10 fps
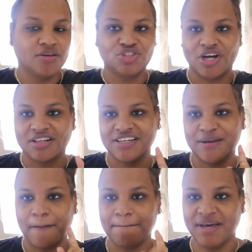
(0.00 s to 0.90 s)

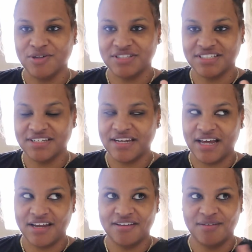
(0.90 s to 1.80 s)
Chocolate melt,
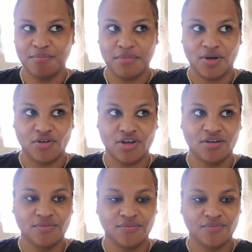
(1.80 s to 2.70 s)
not milk.
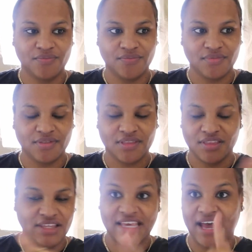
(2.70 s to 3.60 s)

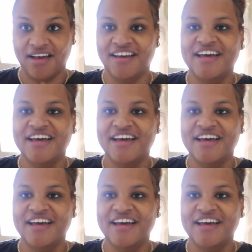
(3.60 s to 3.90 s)
Yeah.